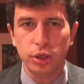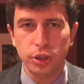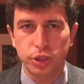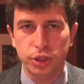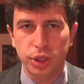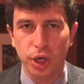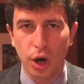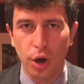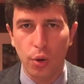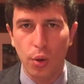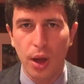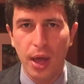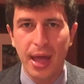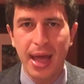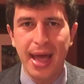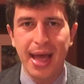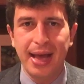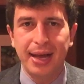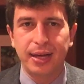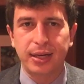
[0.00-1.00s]
So,
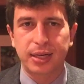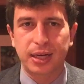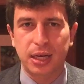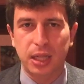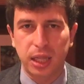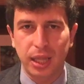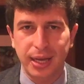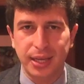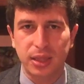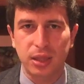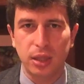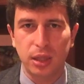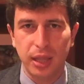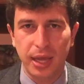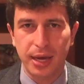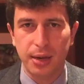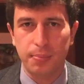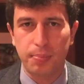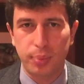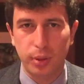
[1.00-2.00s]
click the
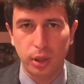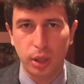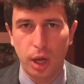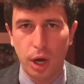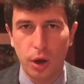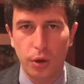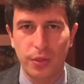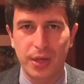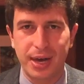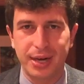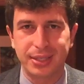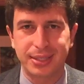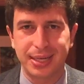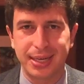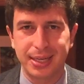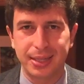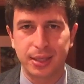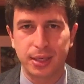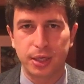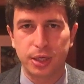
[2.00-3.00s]
link below that is
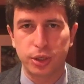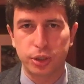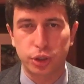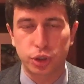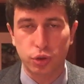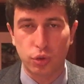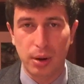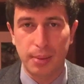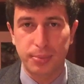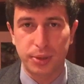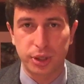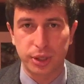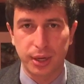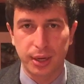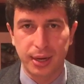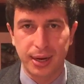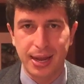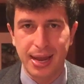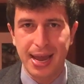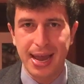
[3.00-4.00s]
in the
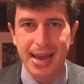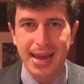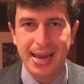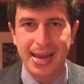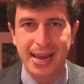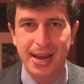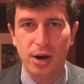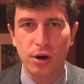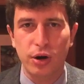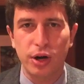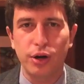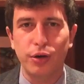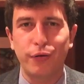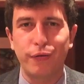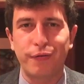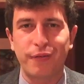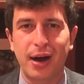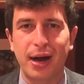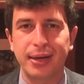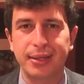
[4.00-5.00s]
description. Here you'll
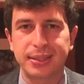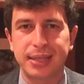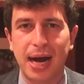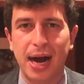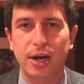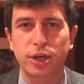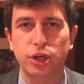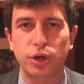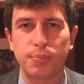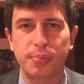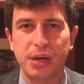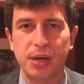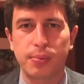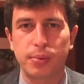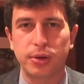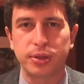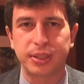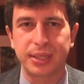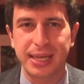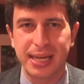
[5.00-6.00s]
find Doctor
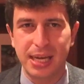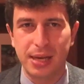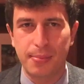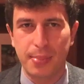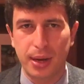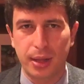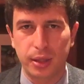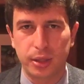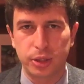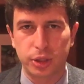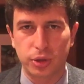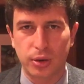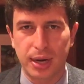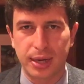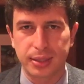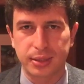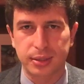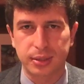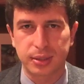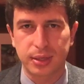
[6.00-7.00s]
Bieber's email
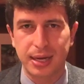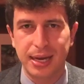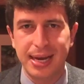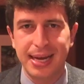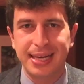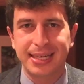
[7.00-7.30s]
address.